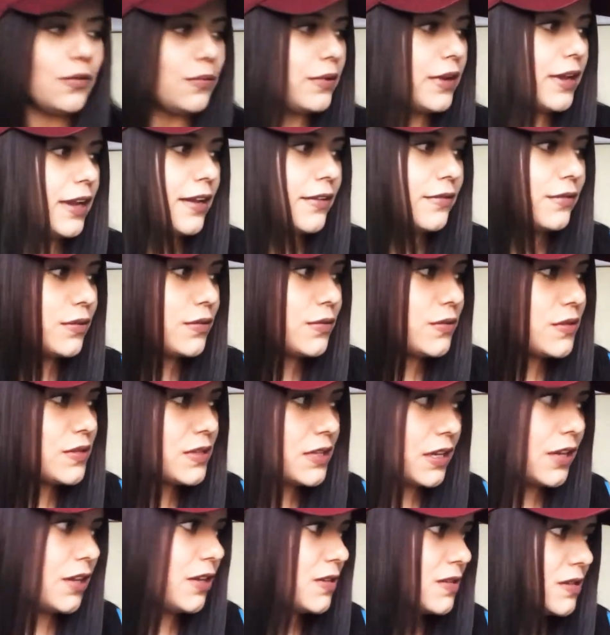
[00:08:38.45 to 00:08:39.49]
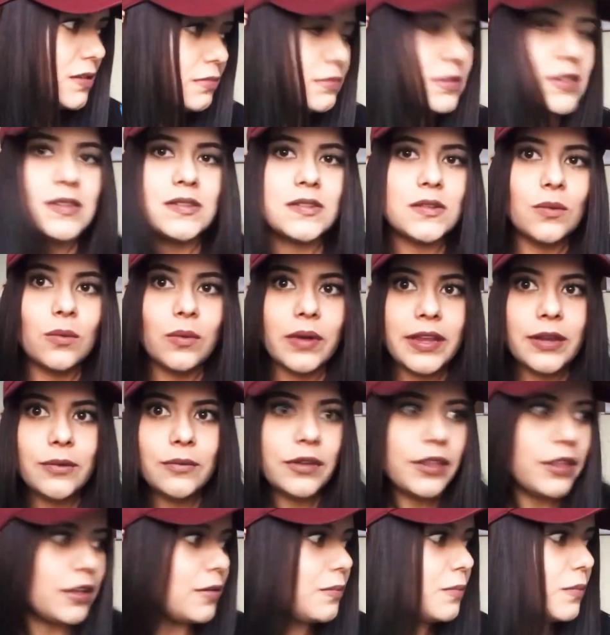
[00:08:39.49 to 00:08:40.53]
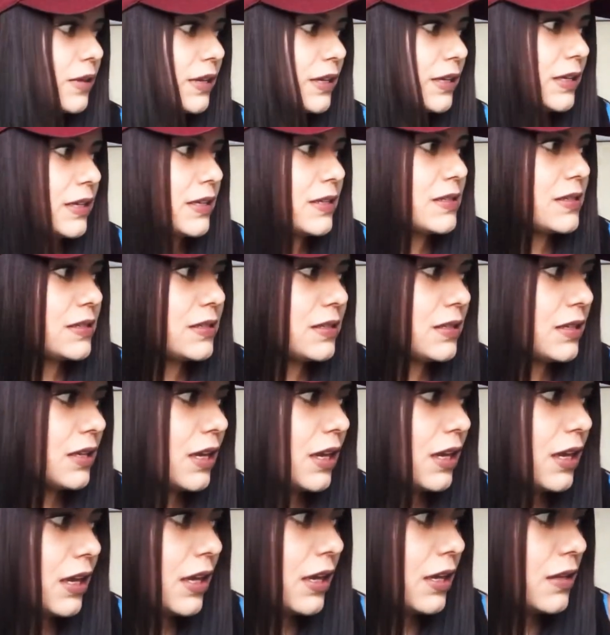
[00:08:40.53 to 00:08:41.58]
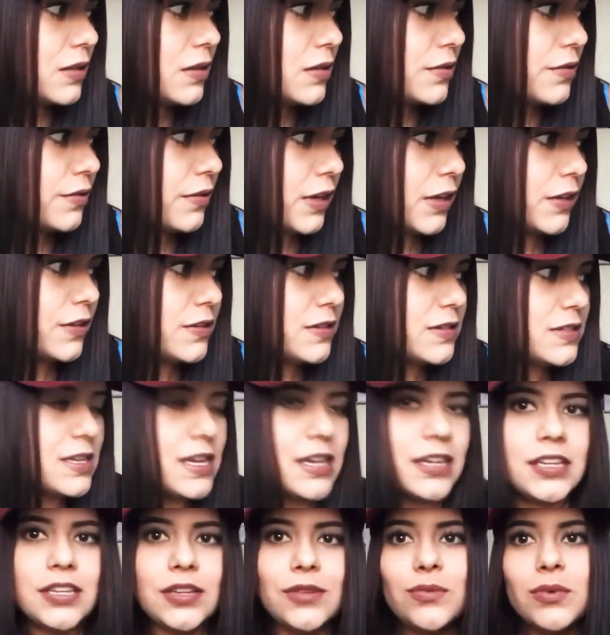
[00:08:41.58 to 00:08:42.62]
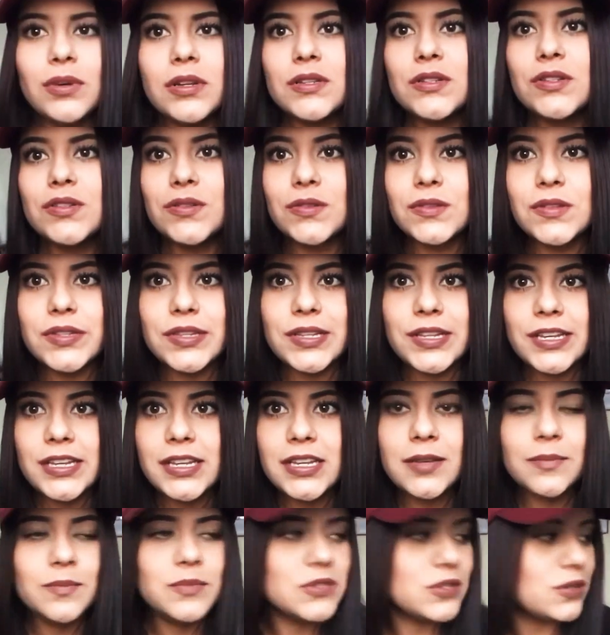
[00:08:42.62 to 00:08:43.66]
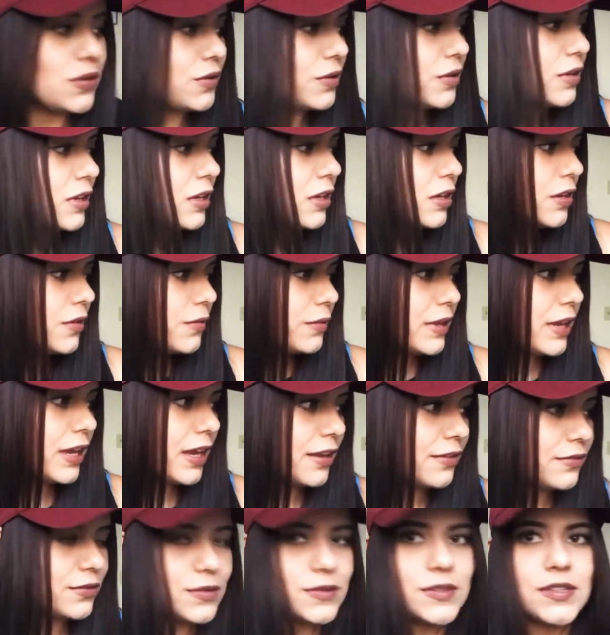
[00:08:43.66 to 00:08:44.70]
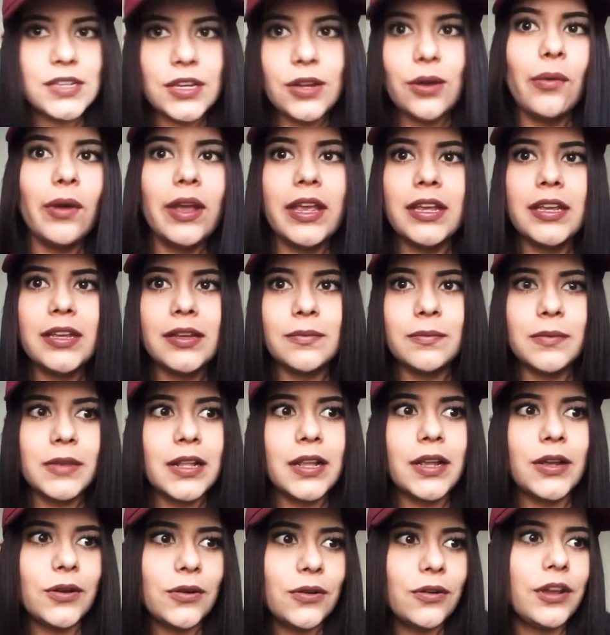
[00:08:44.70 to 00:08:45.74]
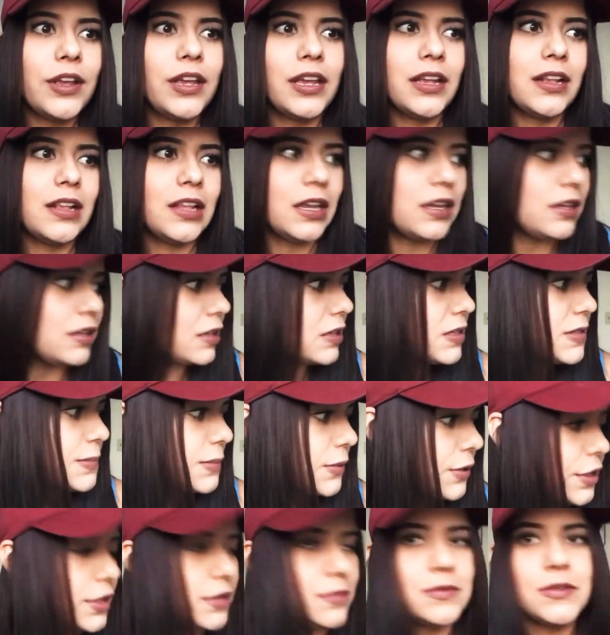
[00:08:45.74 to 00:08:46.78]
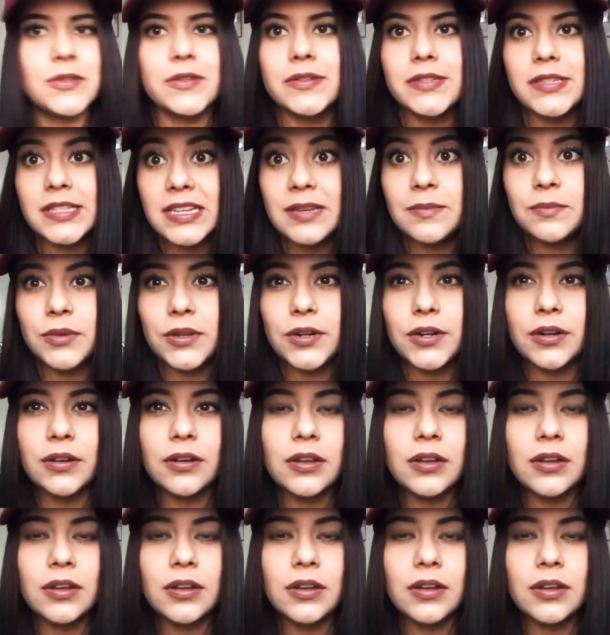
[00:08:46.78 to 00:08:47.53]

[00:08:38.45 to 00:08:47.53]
We have to stay sometimes awake with him, because throughout the day he wants to sleep, so we have to stay awake and be like, okay, like, let's put him to sleep.